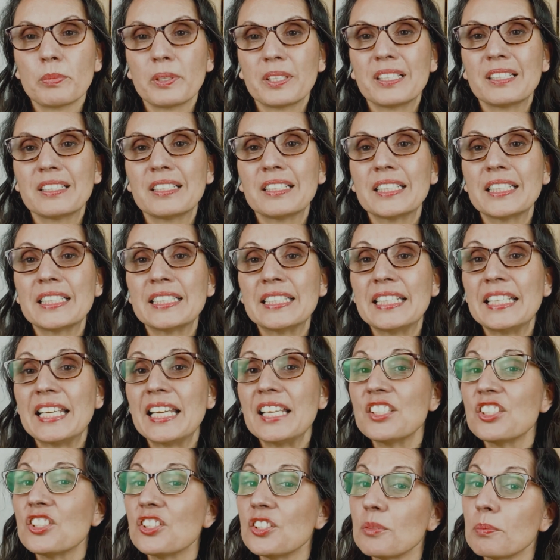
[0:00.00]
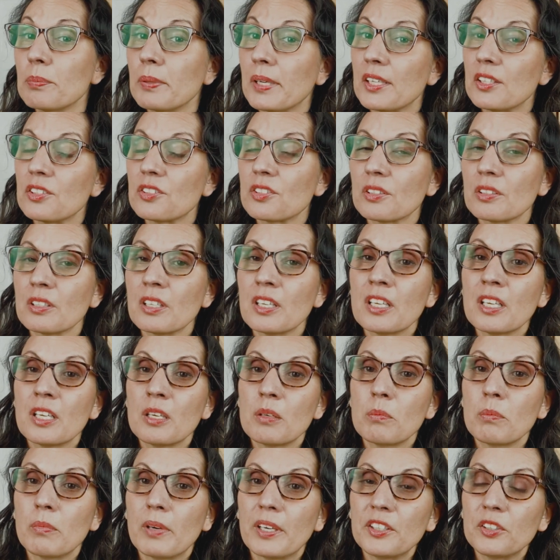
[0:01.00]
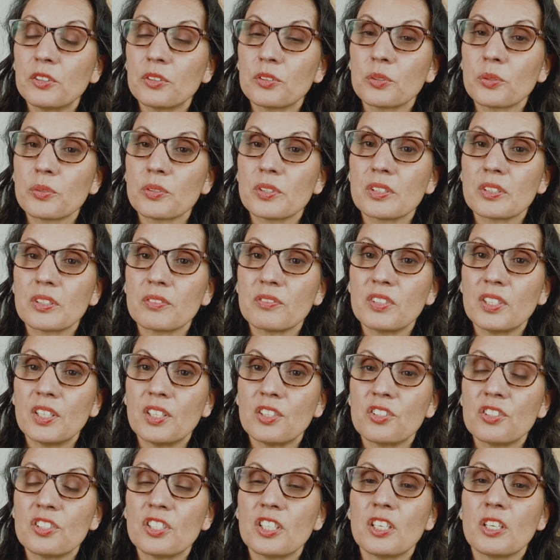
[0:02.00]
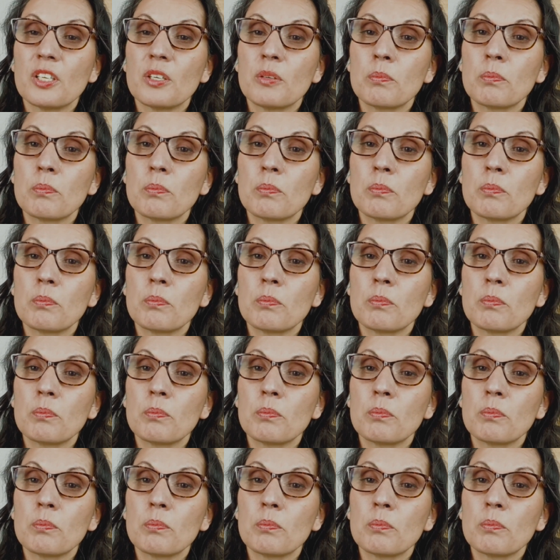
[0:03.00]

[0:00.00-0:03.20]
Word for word: But in an ADHD patient, microdoses of THC